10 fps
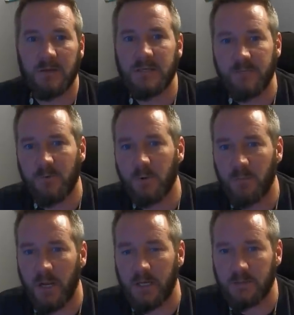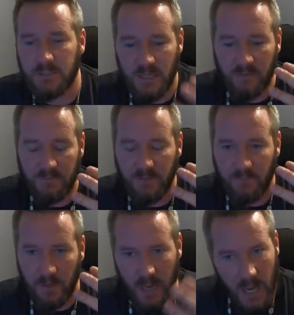Different brands have
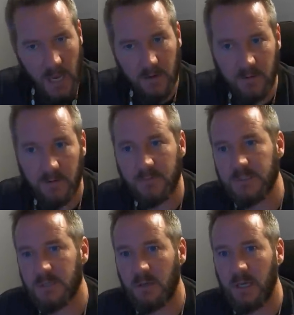different additives,